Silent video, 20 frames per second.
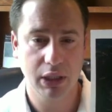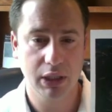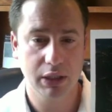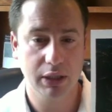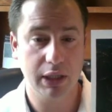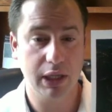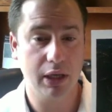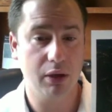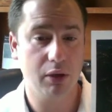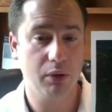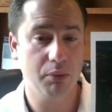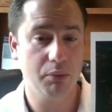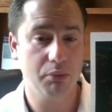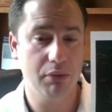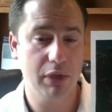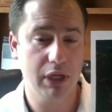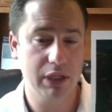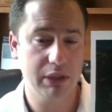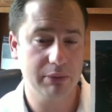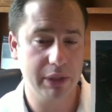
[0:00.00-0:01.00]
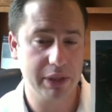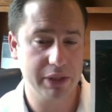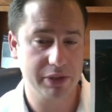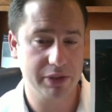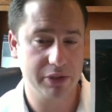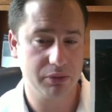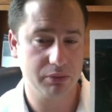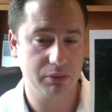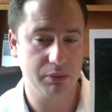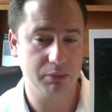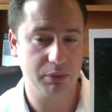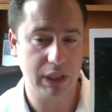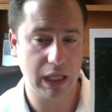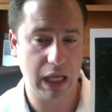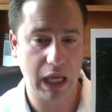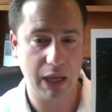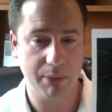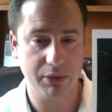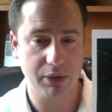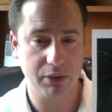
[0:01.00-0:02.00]
Now, many patients would be
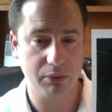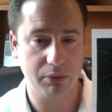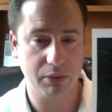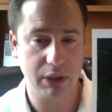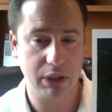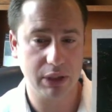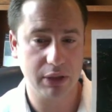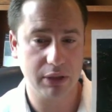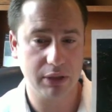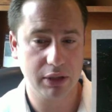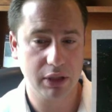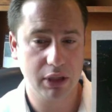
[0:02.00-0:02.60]
happy with